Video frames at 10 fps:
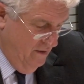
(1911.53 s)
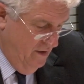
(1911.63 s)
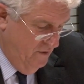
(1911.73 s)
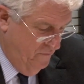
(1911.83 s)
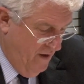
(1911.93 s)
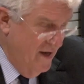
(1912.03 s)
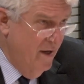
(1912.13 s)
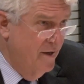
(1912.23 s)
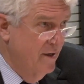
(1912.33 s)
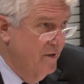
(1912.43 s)
These
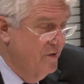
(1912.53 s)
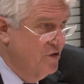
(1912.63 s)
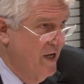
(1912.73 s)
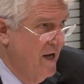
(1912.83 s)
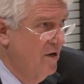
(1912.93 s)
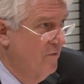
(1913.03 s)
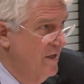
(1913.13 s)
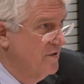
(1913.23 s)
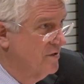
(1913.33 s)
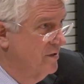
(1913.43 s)
funds share
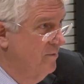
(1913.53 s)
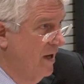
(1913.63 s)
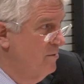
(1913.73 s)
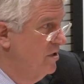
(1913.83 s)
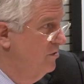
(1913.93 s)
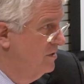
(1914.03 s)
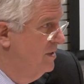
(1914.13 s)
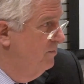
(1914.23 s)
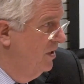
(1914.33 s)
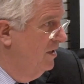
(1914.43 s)
risk. I mean, you
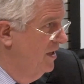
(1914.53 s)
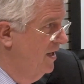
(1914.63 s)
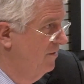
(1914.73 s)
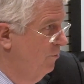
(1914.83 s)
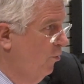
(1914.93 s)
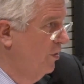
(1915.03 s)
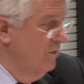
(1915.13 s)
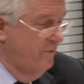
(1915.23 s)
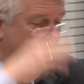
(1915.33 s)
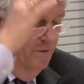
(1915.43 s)
typically have a
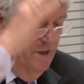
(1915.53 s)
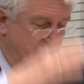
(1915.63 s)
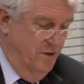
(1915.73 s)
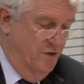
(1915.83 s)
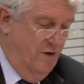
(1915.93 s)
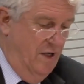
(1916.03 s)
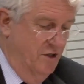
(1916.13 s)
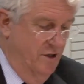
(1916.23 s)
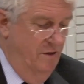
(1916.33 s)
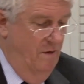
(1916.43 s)
waterfall risk
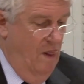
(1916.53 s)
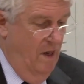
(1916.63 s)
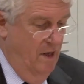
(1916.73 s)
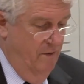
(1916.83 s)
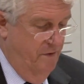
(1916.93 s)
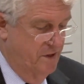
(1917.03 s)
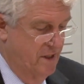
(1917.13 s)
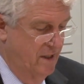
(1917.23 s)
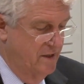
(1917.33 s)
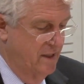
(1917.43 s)
structure
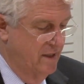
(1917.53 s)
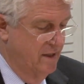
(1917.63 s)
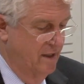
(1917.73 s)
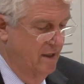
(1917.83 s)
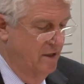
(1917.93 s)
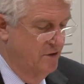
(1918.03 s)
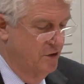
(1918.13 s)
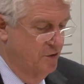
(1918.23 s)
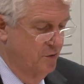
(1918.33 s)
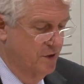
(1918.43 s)
facilitating
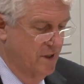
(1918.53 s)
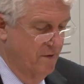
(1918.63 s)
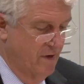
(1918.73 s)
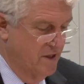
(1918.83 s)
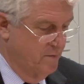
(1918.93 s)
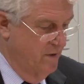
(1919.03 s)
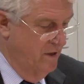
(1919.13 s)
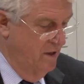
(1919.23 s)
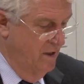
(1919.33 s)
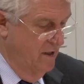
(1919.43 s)
institutional
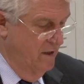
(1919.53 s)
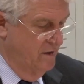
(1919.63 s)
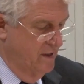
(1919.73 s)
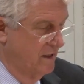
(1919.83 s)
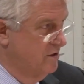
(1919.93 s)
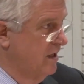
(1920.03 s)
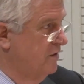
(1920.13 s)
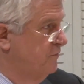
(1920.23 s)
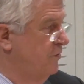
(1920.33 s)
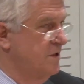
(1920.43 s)
investment, such
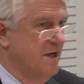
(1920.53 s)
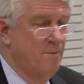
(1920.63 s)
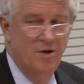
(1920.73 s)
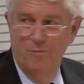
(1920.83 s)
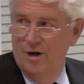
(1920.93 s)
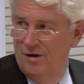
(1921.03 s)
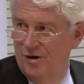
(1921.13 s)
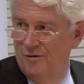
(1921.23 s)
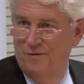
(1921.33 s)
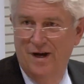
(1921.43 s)
as, for example, in one of
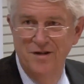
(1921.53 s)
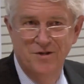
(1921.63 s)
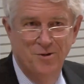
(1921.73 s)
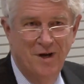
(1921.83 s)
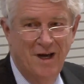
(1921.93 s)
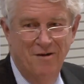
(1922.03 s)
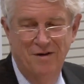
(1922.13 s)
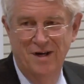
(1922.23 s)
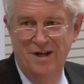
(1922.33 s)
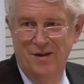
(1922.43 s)
our funds, you have
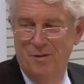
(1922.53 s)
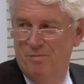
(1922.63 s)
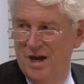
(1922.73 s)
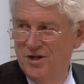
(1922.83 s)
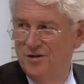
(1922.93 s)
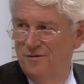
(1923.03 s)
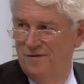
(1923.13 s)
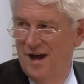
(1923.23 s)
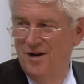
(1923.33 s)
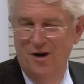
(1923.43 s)
the pension
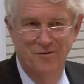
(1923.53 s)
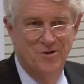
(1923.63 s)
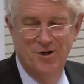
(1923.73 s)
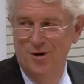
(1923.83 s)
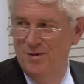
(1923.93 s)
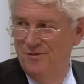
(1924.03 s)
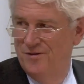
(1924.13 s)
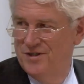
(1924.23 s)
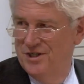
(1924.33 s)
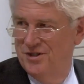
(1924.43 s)
fund of German
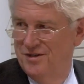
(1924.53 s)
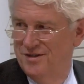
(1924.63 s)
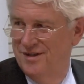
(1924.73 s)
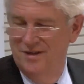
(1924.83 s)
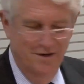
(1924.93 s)
physicians,